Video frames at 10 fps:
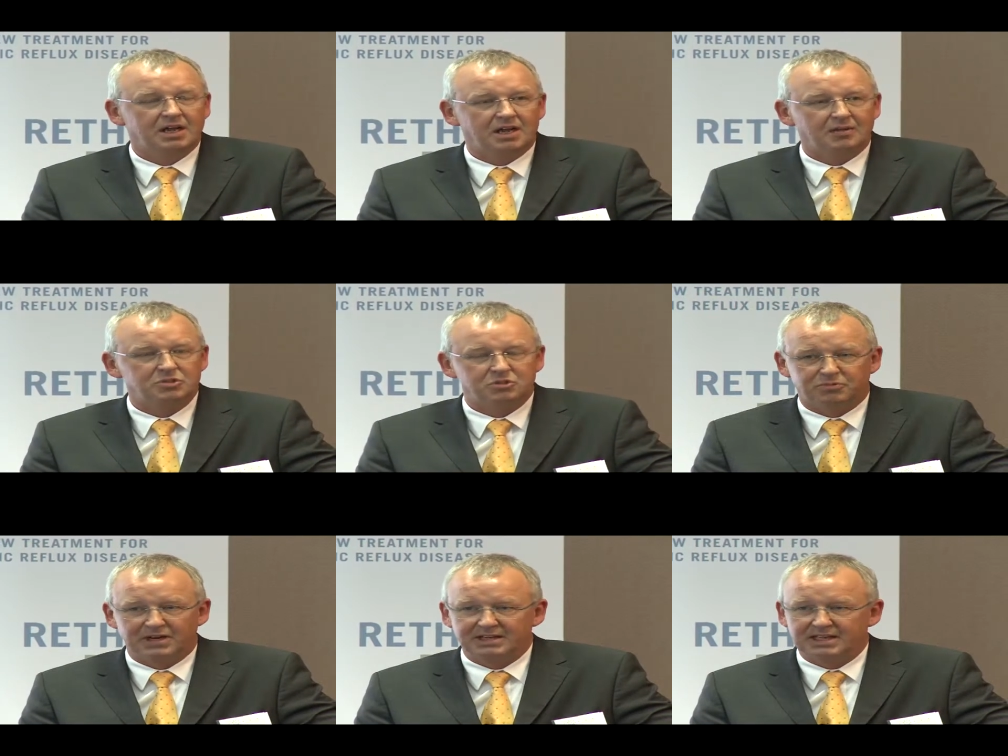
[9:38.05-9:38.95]
um, to
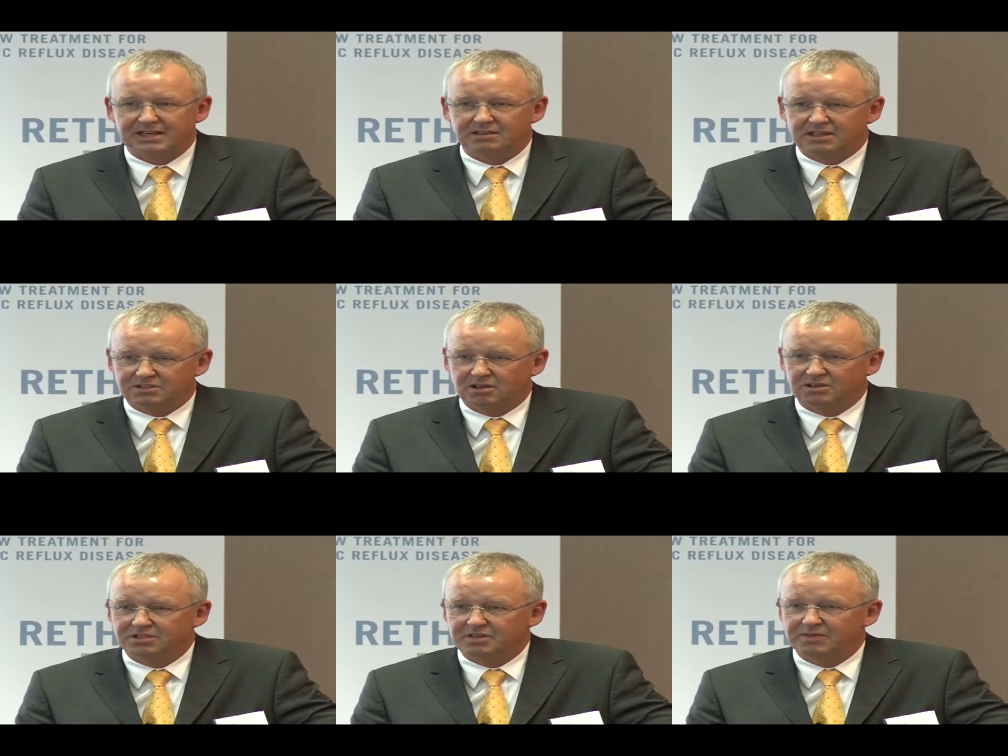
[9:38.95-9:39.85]
Brandon, and,
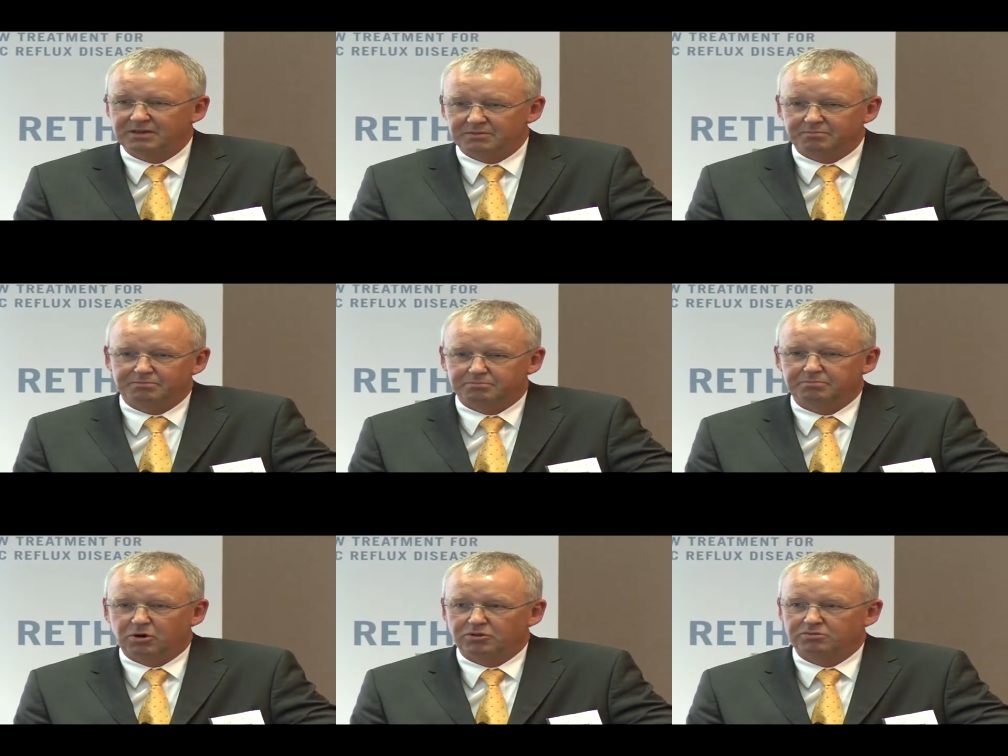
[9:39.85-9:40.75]
talked to him, and we
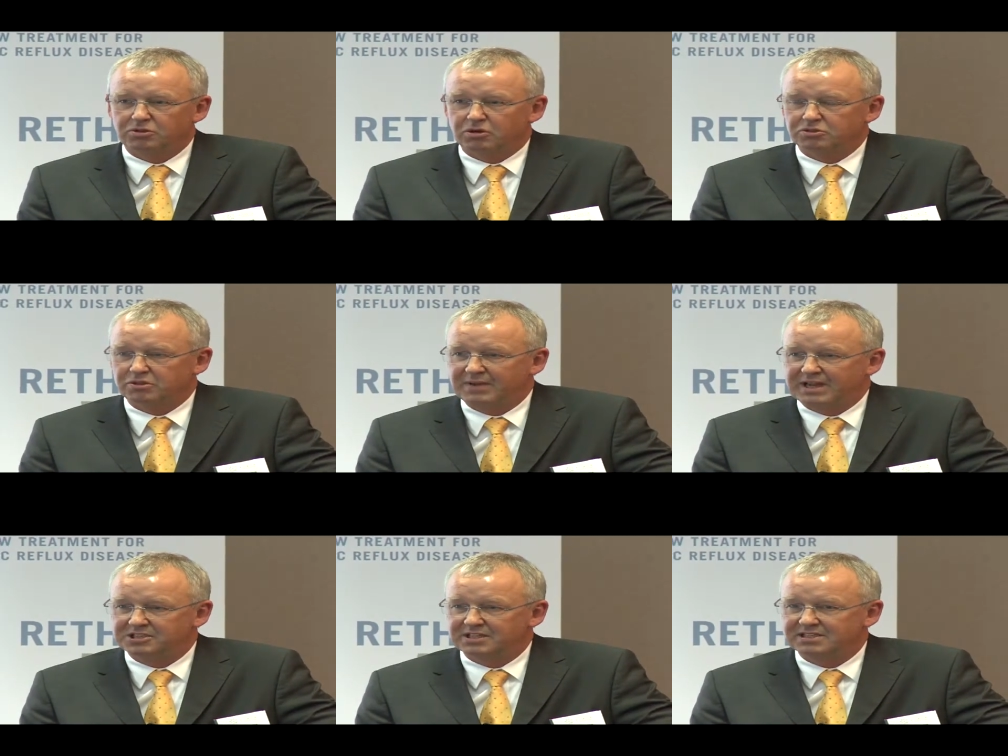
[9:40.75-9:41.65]
both talked to the
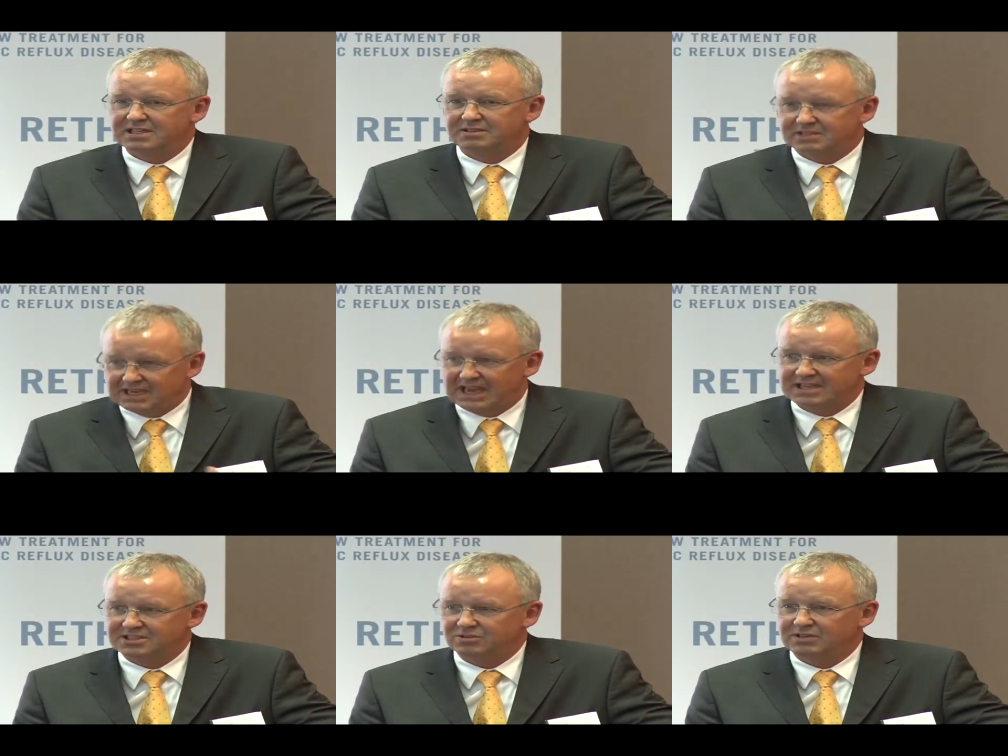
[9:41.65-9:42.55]
patient and said he
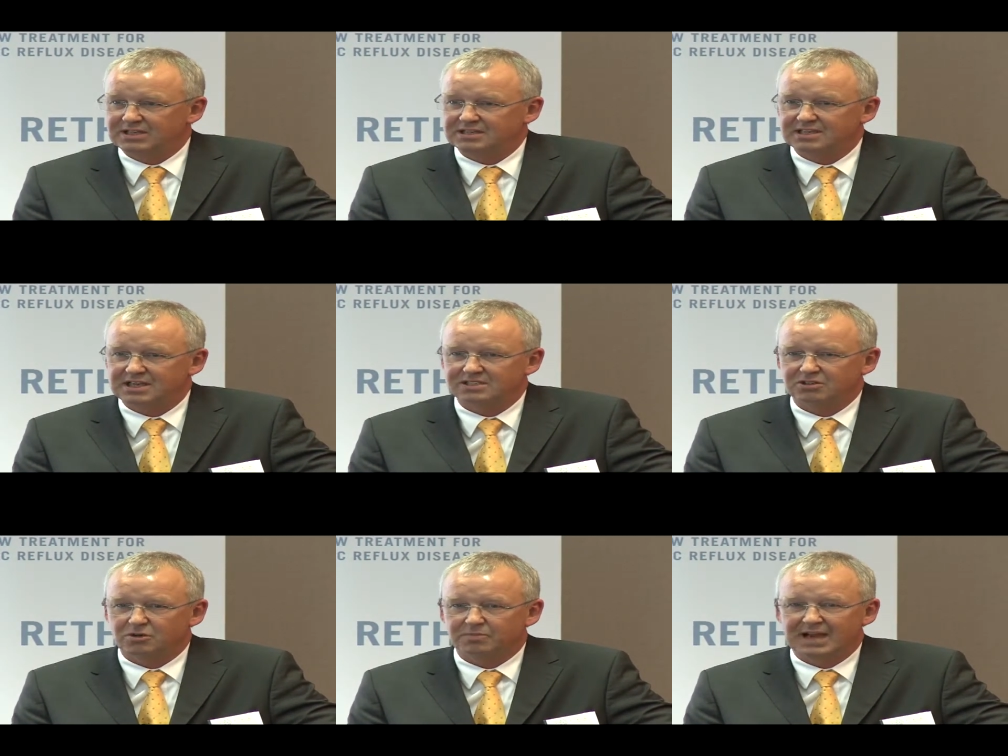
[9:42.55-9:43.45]
has to eat, he has
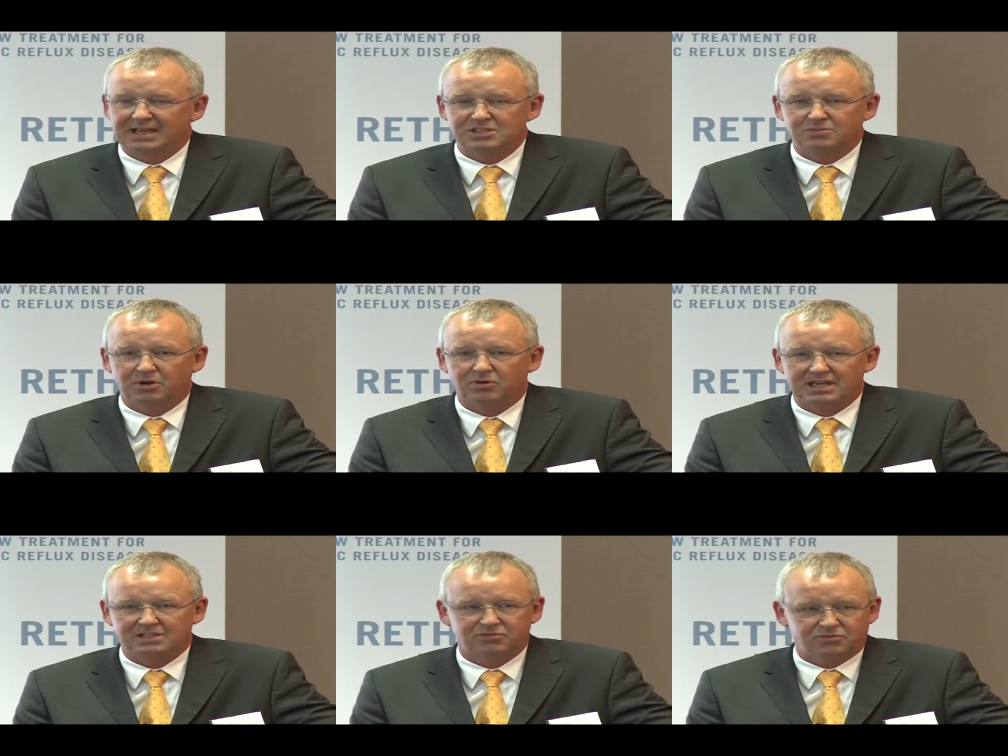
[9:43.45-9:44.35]
to go back and swallow,
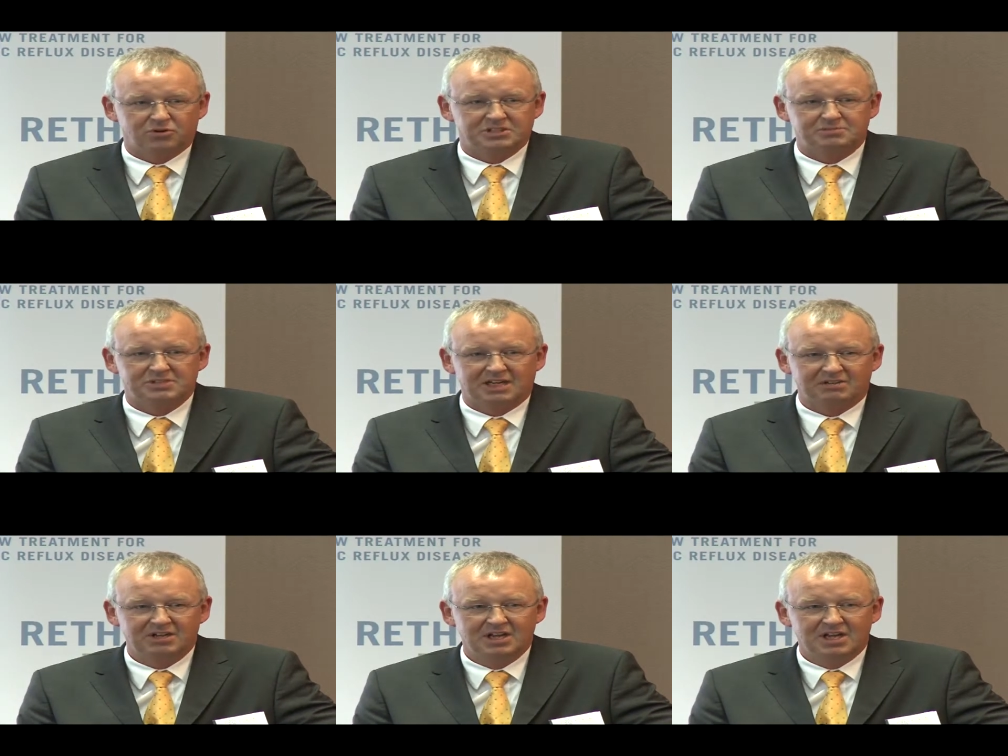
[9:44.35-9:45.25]
he has to force
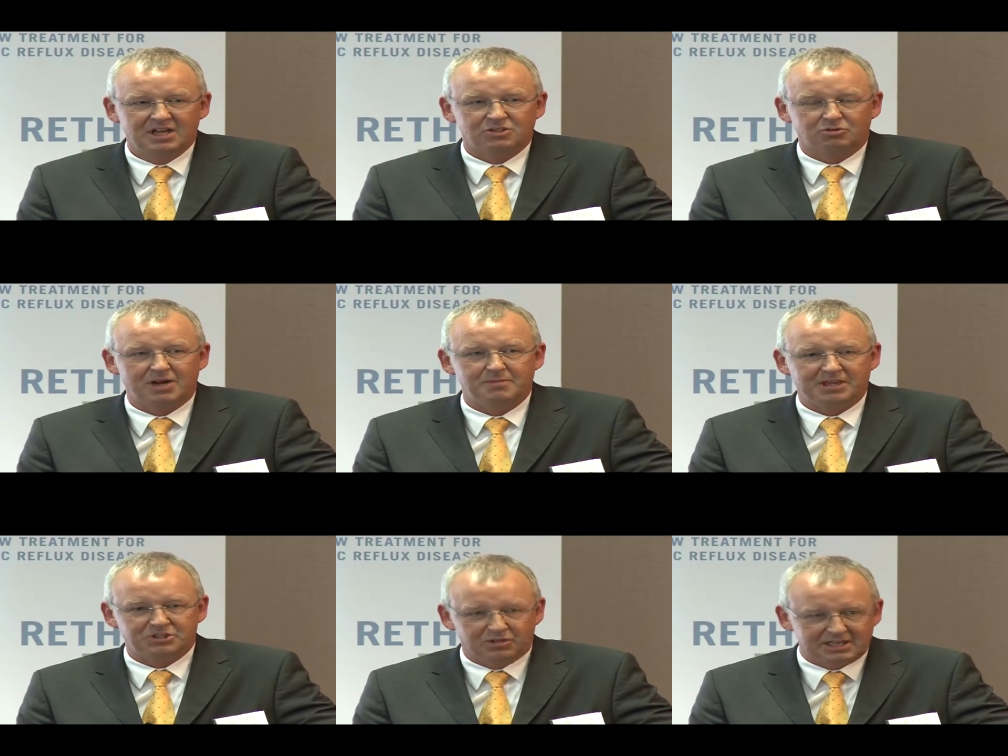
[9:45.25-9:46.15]
himself to really
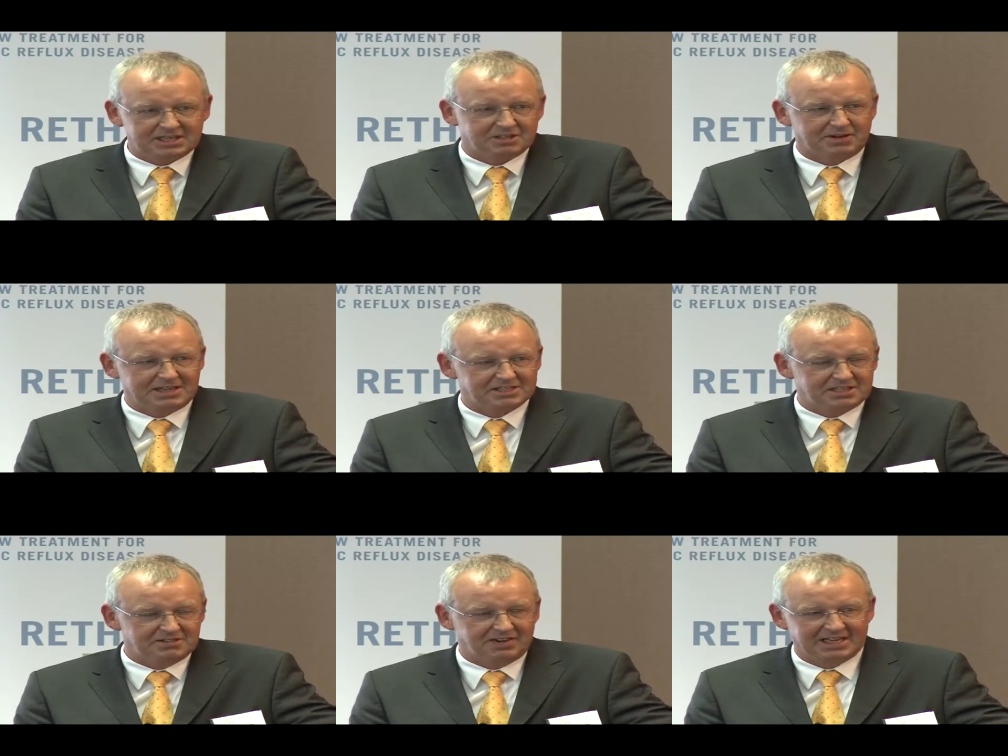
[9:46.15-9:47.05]
make sure that he trains
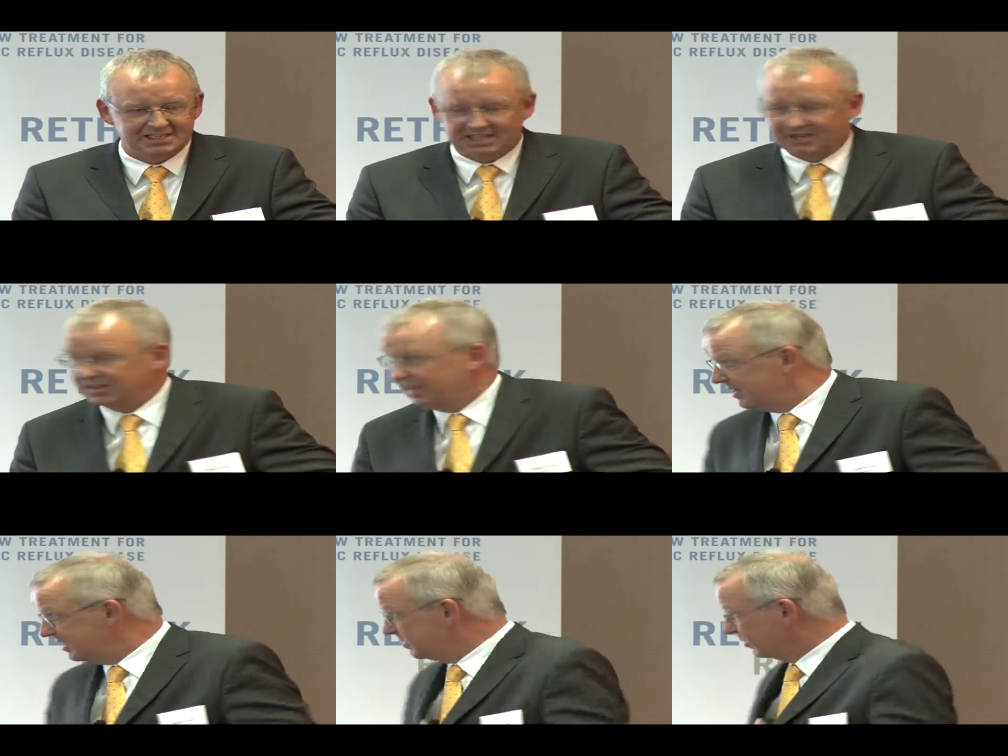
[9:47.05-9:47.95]
the device down there.
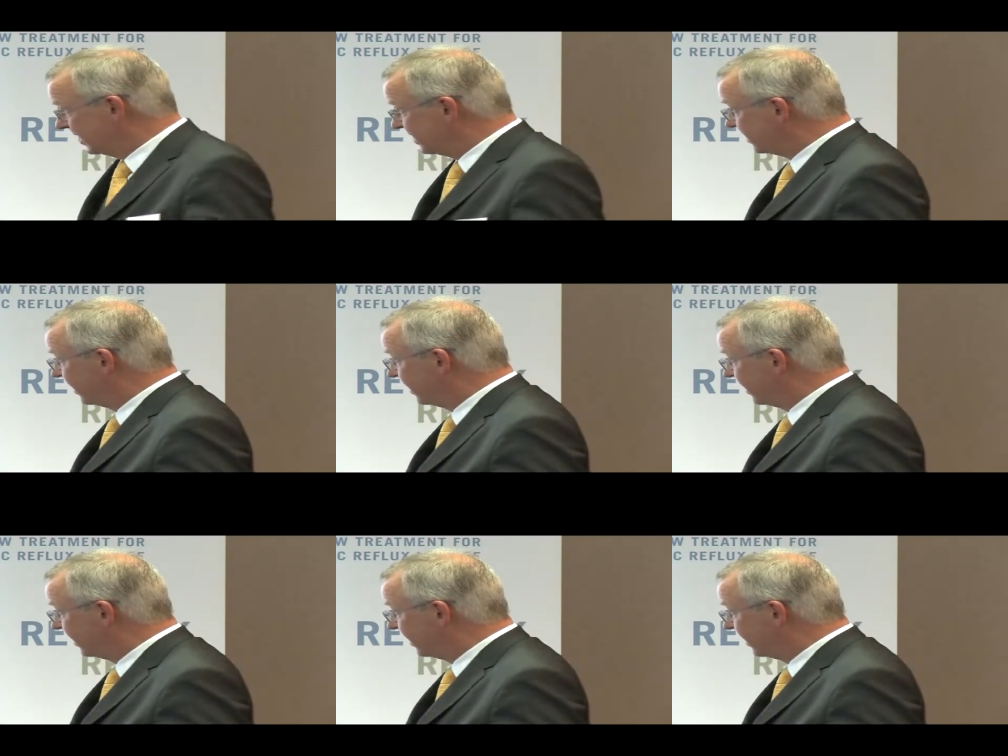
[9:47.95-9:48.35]
And this is what he has